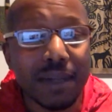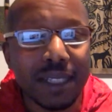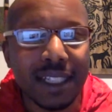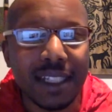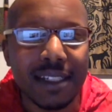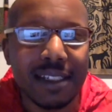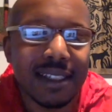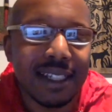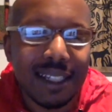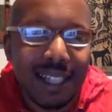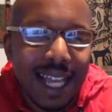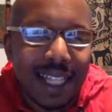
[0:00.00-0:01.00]
because
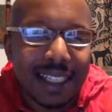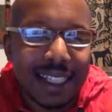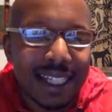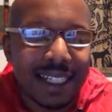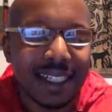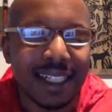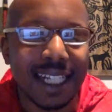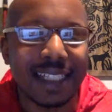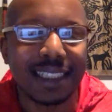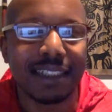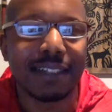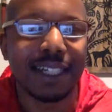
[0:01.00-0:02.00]
at the end of the day,
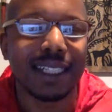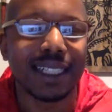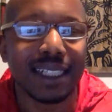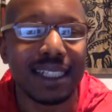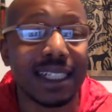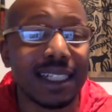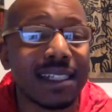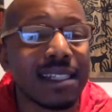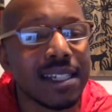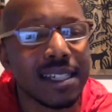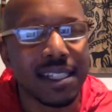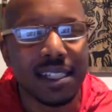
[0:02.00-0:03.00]
still got to get it done.
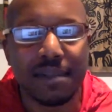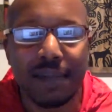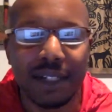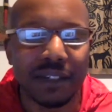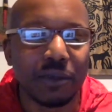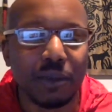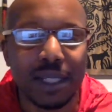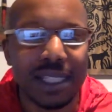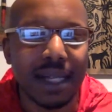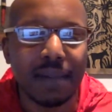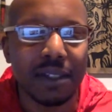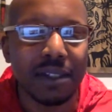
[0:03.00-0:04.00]
It's just a matter of what
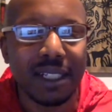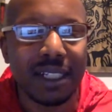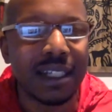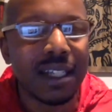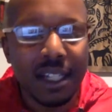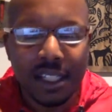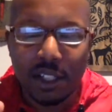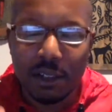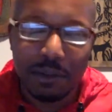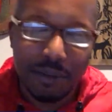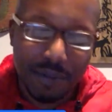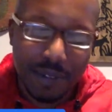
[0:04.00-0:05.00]
time do you need it.
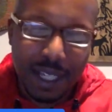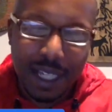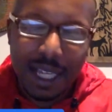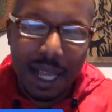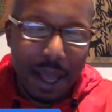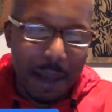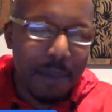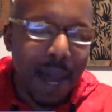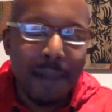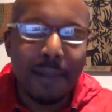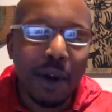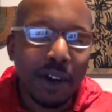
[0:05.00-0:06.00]
So
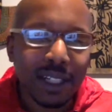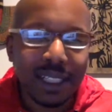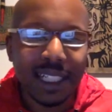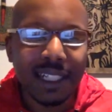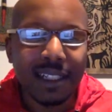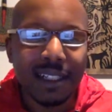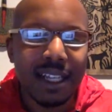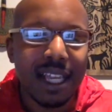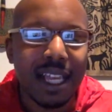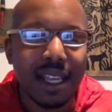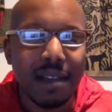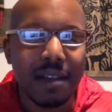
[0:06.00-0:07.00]
my marketing,
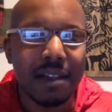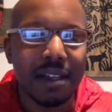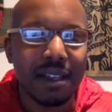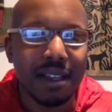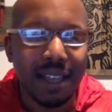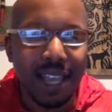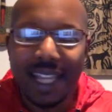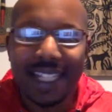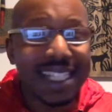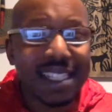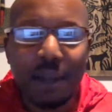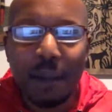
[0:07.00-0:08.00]
and
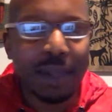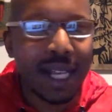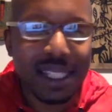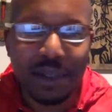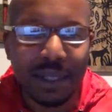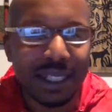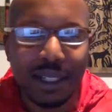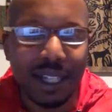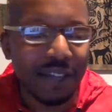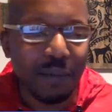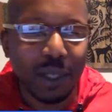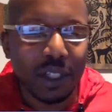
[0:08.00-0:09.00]
this applies to
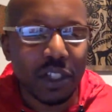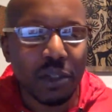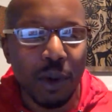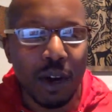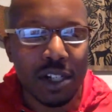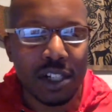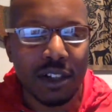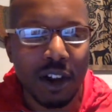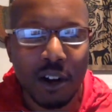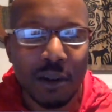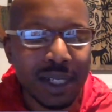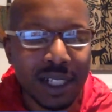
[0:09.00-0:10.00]
it, whether you wash
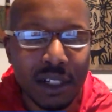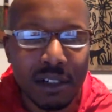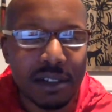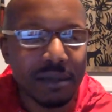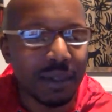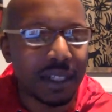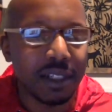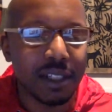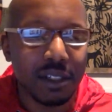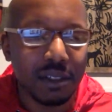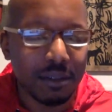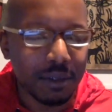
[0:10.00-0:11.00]
car windows, whether
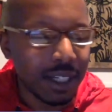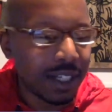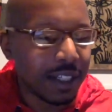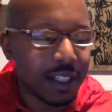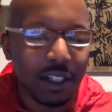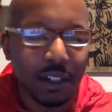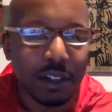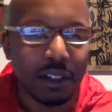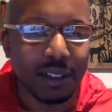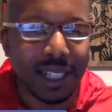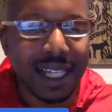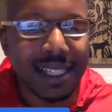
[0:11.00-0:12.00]
you, you know,
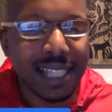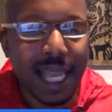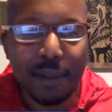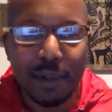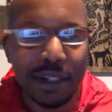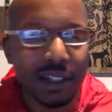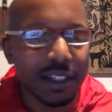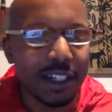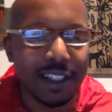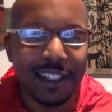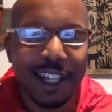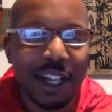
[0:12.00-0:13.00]
you're a
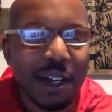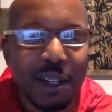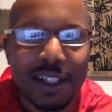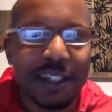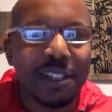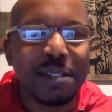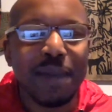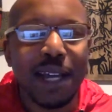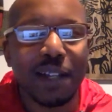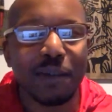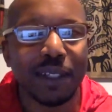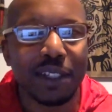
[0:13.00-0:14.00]
landscaper, it doesn't
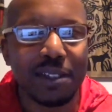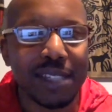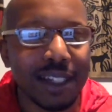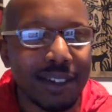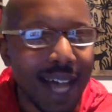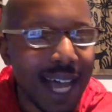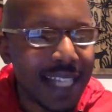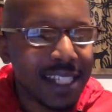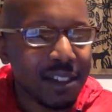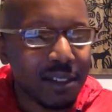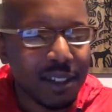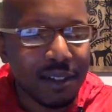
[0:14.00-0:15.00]
matter whether you sell
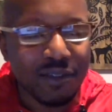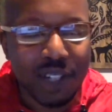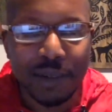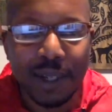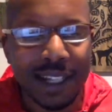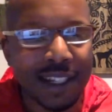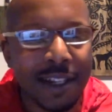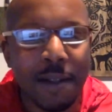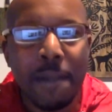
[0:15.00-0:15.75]
ice on the freeway.